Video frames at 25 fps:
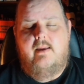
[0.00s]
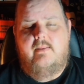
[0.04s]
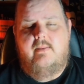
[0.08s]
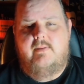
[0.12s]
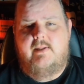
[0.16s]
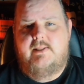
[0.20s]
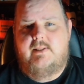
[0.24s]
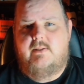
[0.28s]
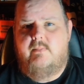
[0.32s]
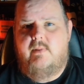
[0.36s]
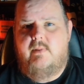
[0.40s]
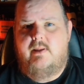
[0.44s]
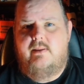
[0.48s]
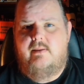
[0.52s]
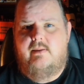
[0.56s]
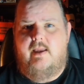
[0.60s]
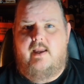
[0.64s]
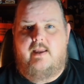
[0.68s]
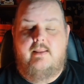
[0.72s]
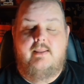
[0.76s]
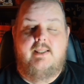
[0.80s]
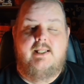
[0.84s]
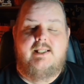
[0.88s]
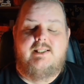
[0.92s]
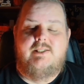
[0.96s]
This month
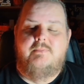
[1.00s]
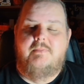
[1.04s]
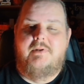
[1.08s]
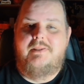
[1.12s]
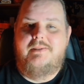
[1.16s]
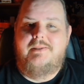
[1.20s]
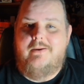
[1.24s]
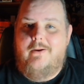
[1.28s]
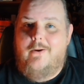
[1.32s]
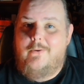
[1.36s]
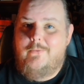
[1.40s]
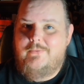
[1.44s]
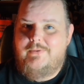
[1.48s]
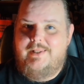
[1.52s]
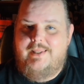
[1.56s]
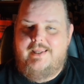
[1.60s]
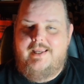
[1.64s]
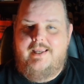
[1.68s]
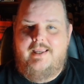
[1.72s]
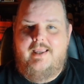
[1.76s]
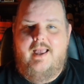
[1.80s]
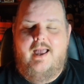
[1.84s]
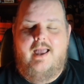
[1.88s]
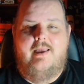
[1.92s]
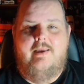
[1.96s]
and this month
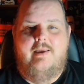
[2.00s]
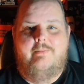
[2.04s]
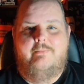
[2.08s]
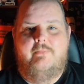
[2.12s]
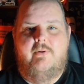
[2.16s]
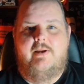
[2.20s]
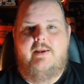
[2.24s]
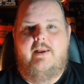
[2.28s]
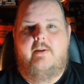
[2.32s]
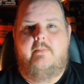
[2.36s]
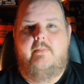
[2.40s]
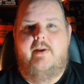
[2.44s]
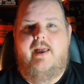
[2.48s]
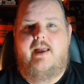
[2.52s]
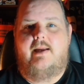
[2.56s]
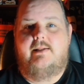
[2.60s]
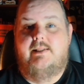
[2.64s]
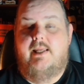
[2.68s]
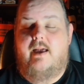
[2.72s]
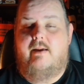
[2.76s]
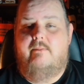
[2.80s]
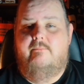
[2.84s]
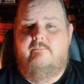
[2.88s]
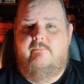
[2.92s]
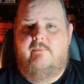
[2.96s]
only, I am bringing back
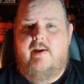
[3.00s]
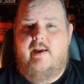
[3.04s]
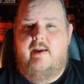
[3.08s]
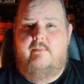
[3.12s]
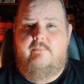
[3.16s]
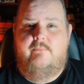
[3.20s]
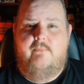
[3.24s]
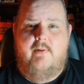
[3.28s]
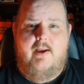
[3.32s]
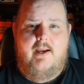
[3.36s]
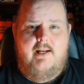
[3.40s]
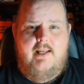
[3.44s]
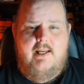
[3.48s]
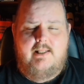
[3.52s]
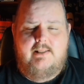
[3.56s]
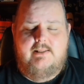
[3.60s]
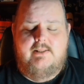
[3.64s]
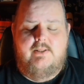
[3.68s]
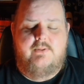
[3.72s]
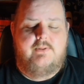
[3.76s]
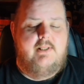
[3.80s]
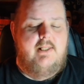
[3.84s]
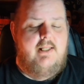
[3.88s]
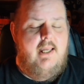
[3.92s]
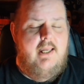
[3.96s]
Top five Friday,
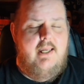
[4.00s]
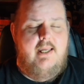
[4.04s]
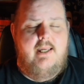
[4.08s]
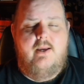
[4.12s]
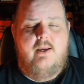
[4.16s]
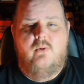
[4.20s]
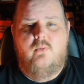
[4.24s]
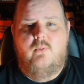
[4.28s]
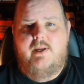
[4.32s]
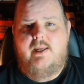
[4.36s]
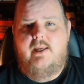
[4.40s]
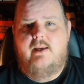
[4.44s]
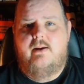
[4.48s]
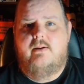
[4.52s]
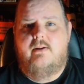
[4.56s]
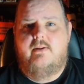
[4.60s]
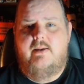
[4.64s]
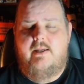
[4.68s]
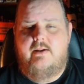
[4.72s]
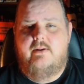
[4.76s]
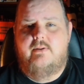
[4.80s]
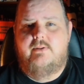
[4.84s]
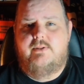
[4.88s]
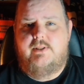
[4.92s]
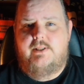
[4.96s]
so today we are
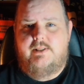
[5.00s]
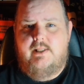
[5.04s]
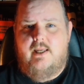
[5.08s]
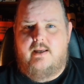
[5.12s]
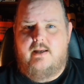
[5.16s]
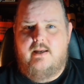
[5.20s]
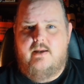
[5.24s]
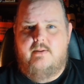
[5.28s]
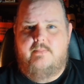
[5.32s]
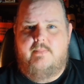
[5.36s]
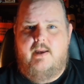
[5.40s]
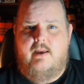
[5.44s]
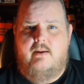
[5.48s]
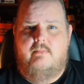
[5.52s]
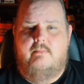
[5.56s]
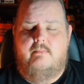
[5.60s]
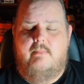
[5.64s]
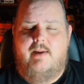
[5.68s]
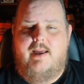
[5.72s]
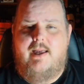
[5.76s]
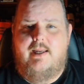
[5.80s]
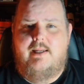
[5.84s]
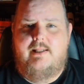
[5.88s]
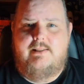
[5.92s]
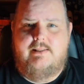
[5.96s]
here to talk about
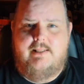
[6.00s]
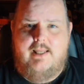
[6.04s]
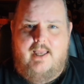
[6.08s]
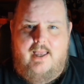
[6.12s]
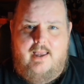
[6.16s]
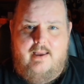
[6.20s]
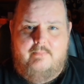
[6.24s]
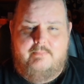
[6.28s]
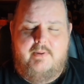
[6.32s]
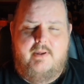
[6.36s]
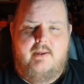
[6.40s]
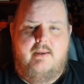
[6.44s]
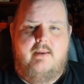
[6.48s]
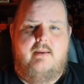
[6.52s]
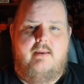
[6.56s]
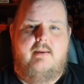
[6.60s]
my top